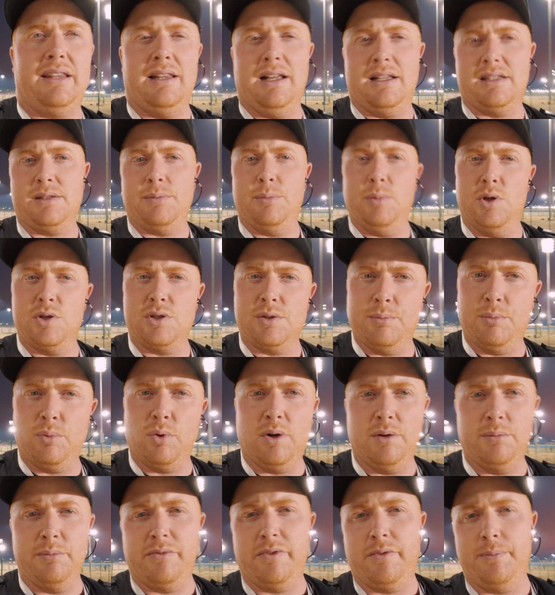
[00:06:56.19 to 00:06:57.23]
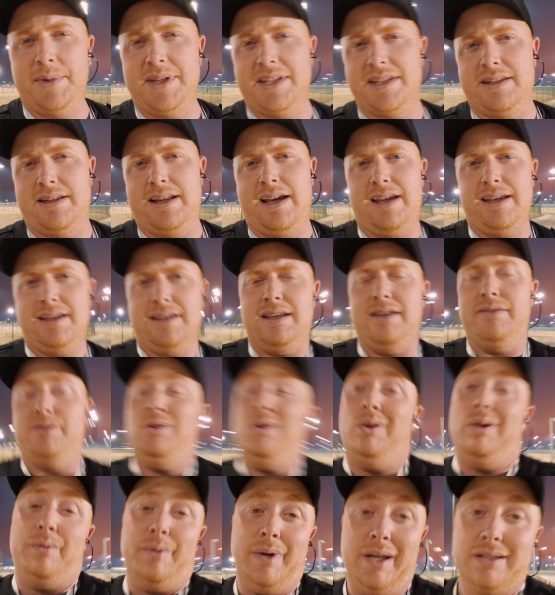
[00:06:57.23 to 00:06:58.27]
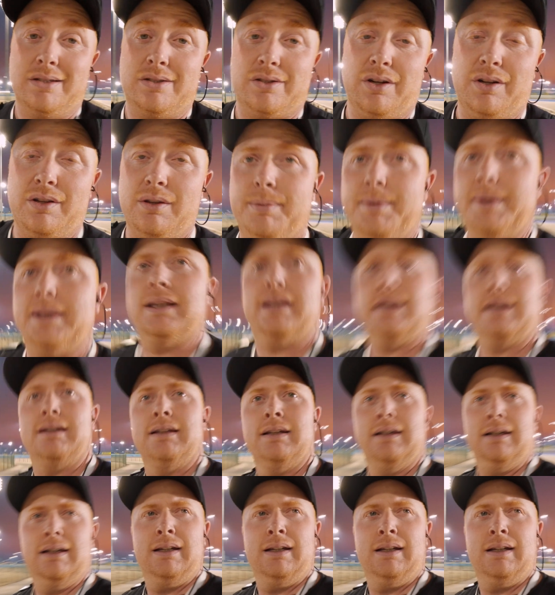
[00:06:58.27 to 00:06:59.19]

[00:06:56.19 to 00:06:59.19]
That's the most important for me tonight, even though I'd rather start in the pit lane.